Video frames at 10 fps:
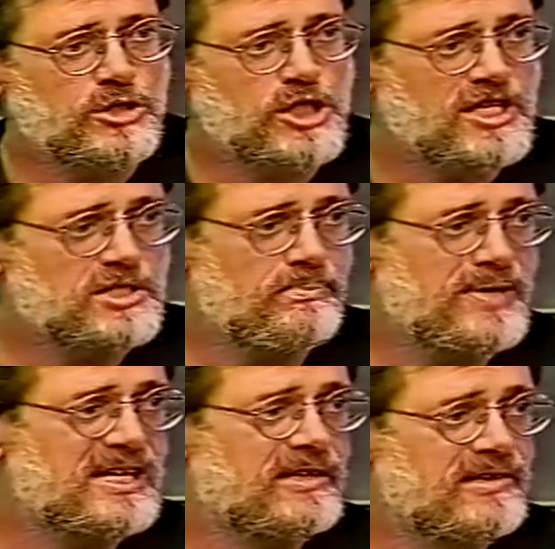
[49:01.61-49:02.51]
just
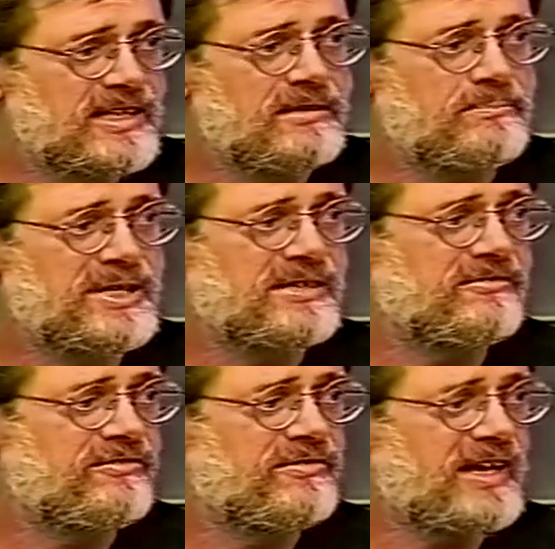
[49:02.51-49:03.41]
be a little bit
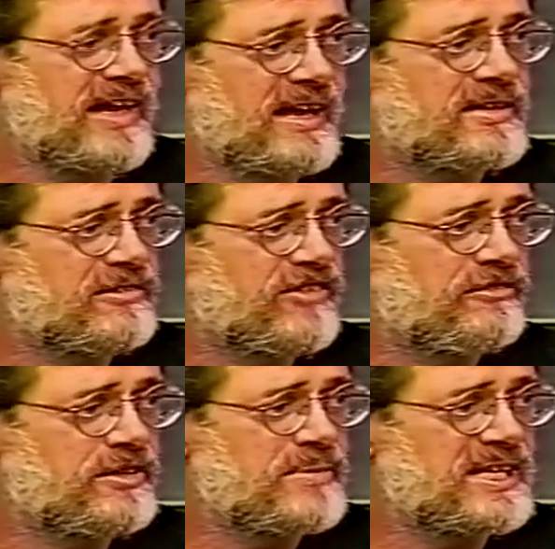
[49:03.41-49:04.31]
ahead of
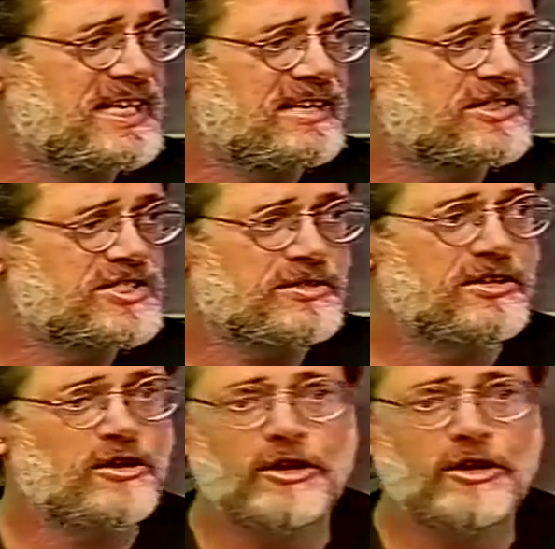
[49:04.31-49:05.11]
everybody else on the